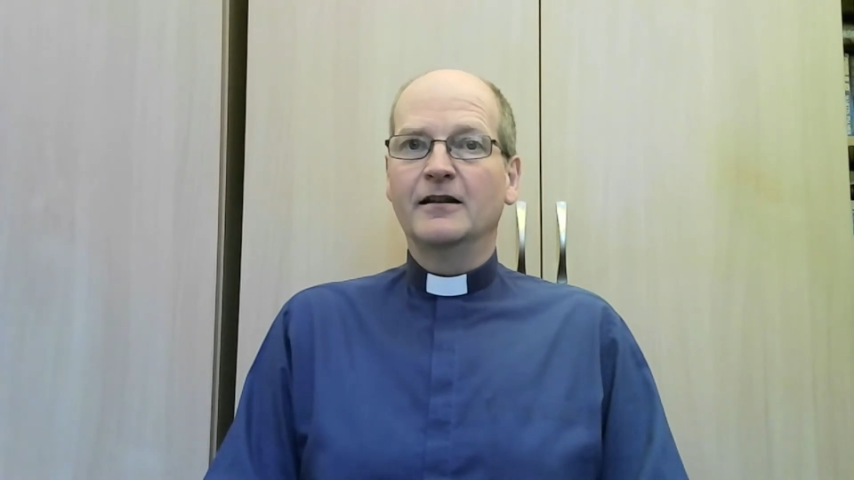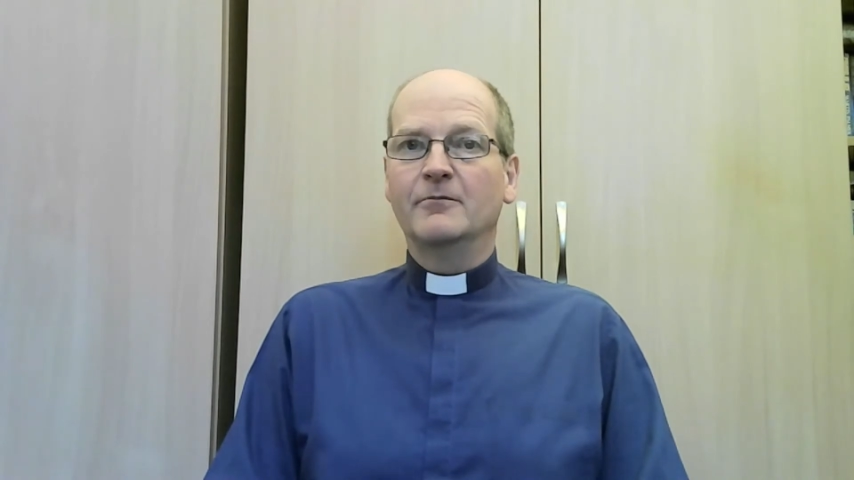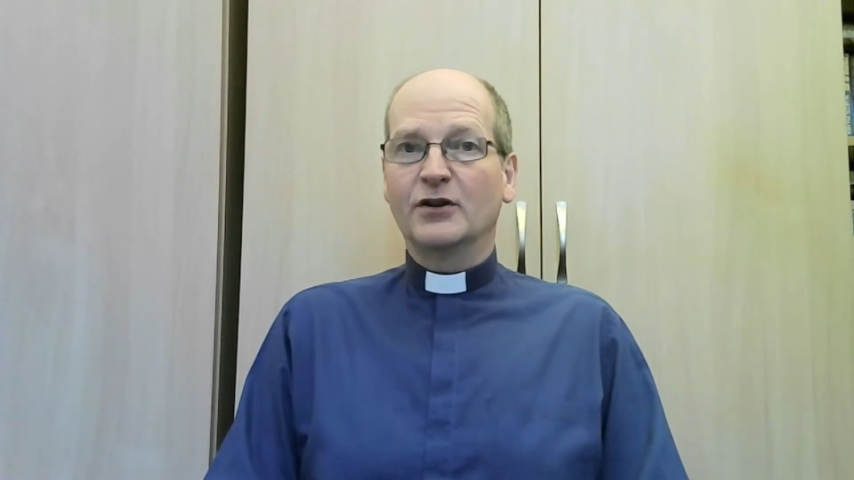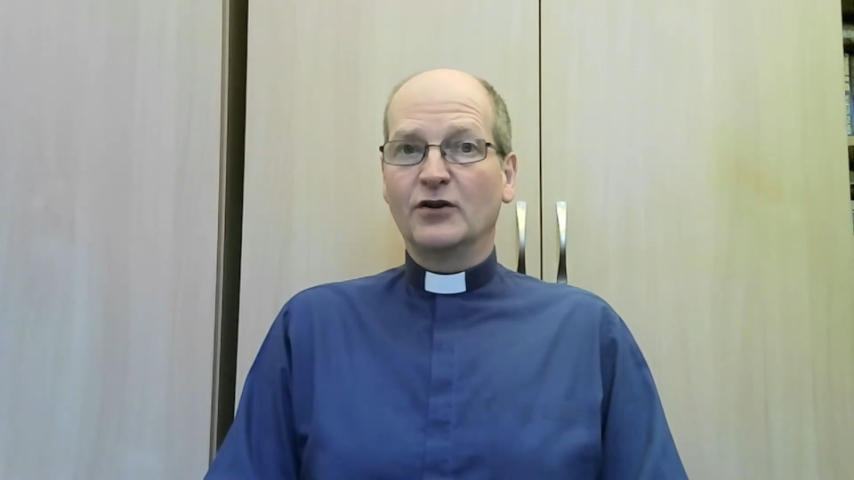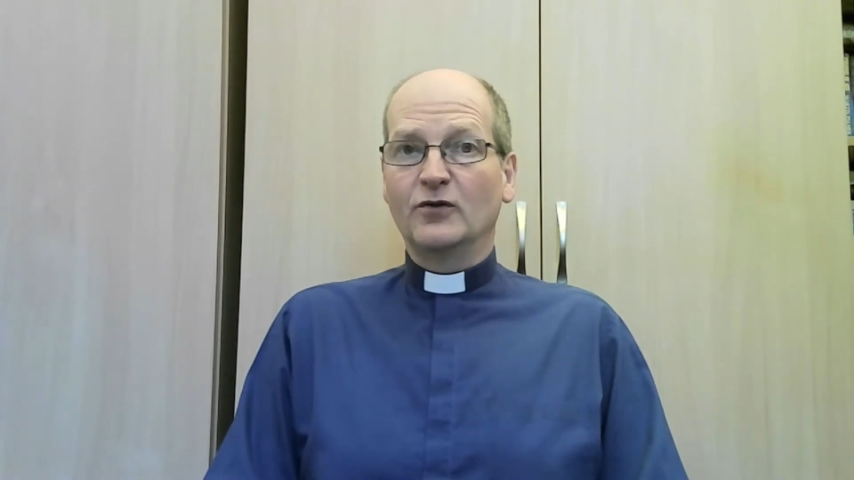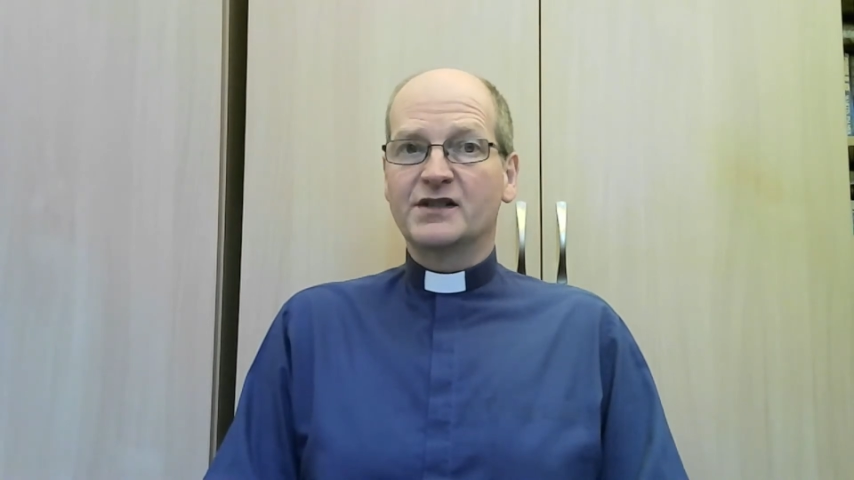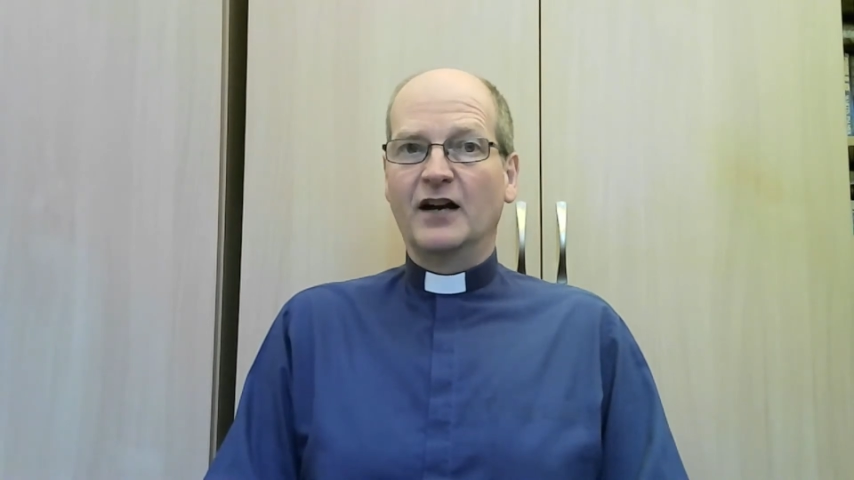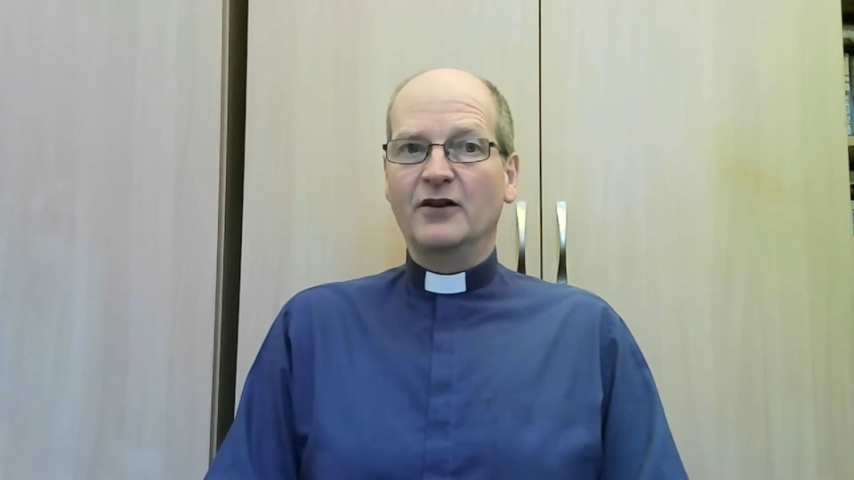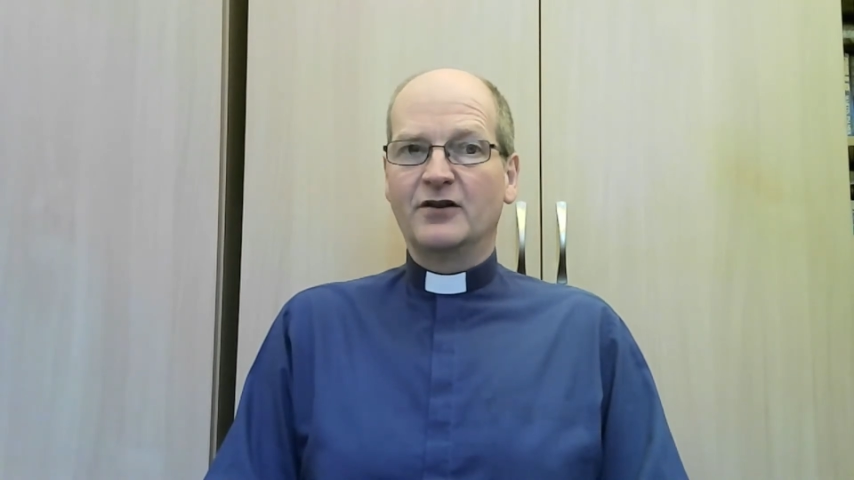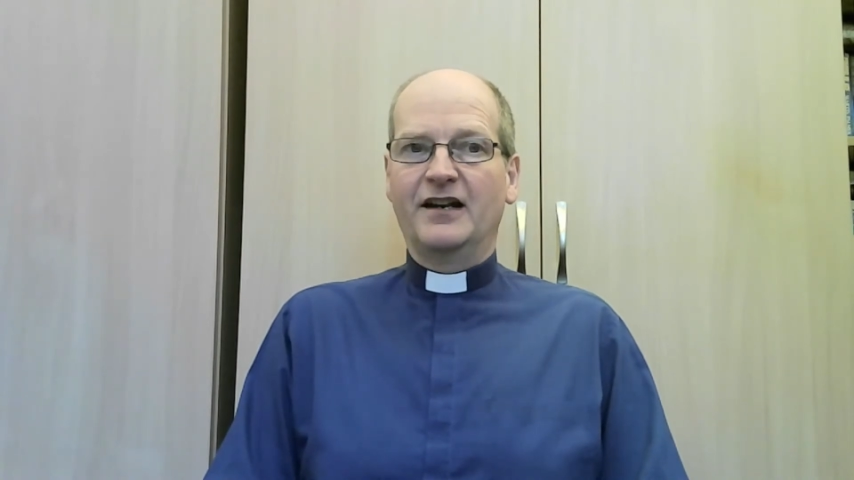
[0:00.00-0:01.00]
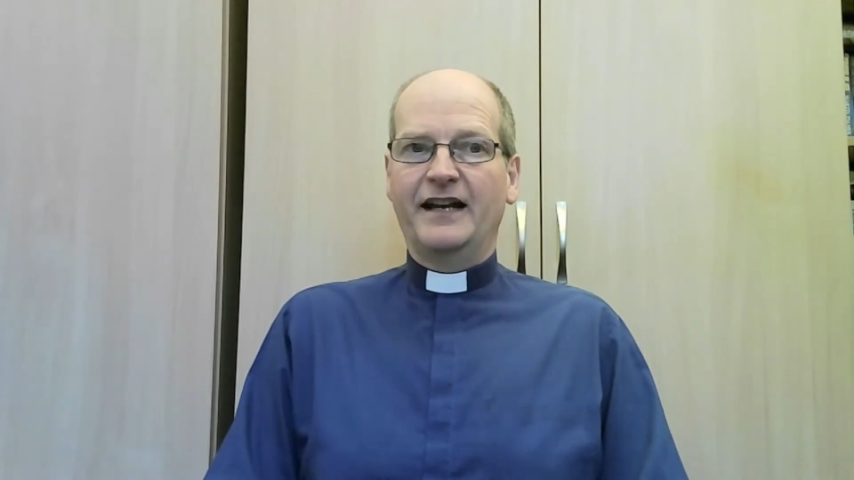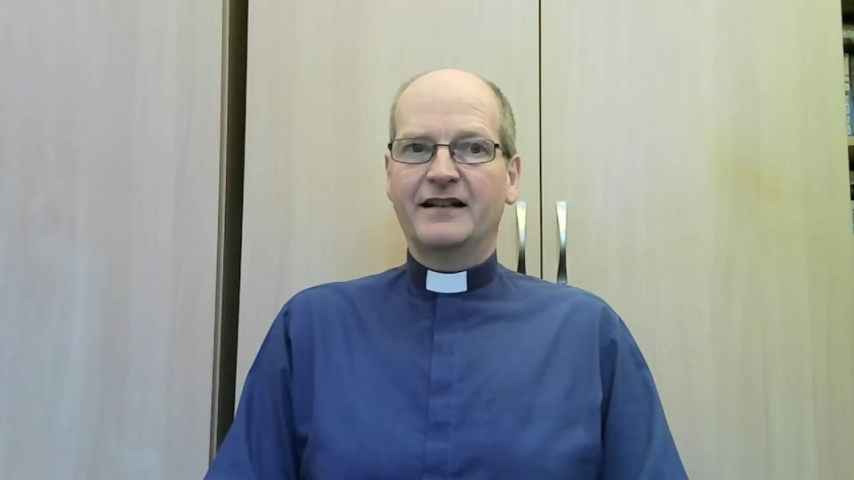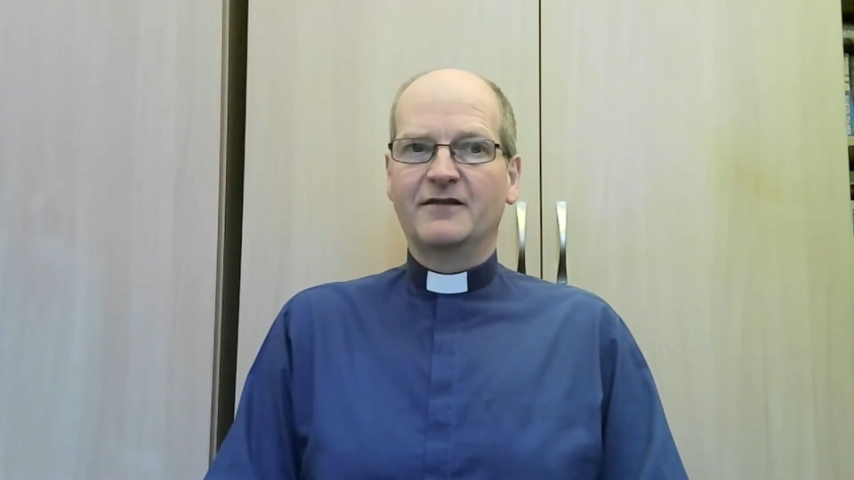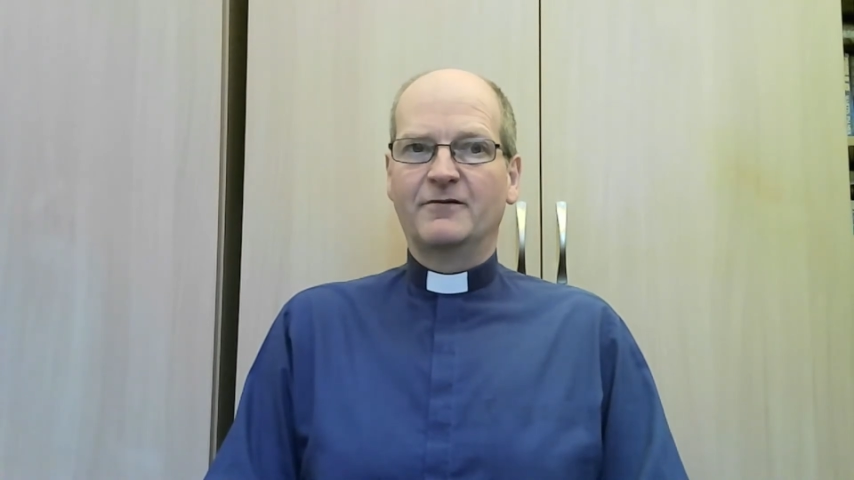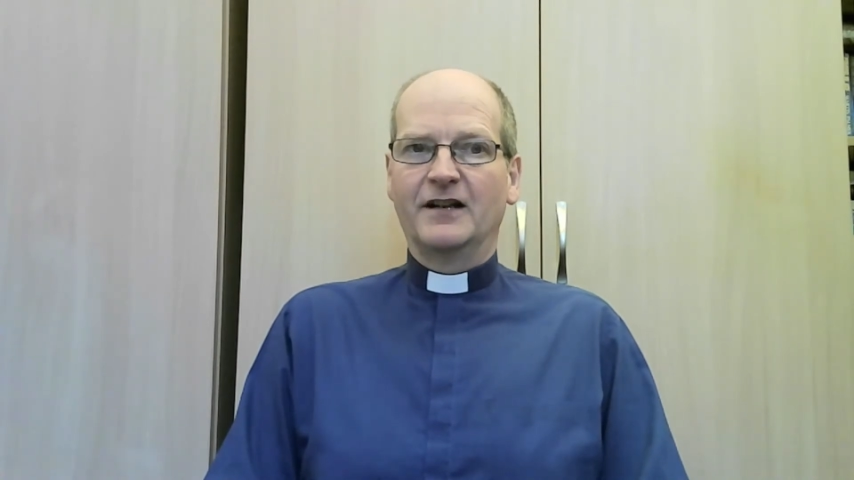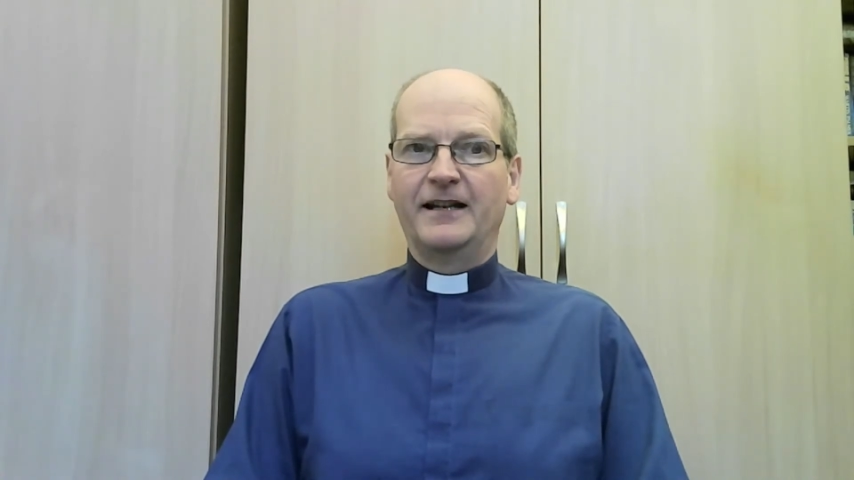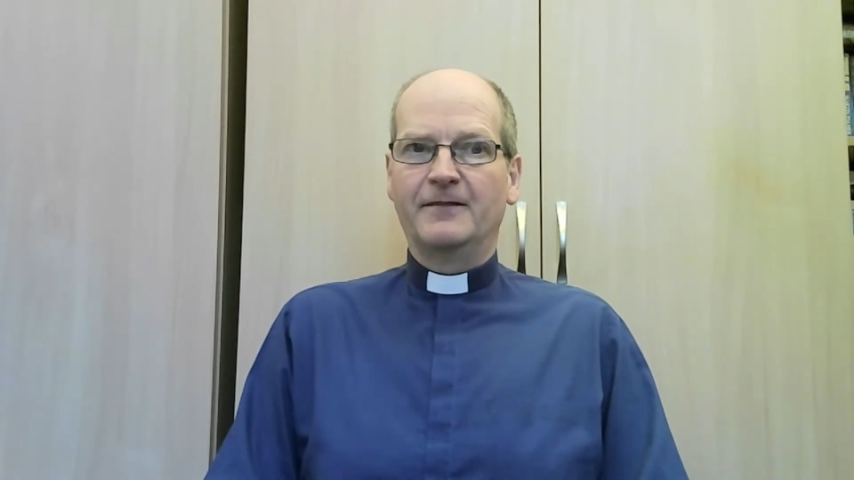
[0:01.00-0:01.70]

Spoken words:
but also collectively.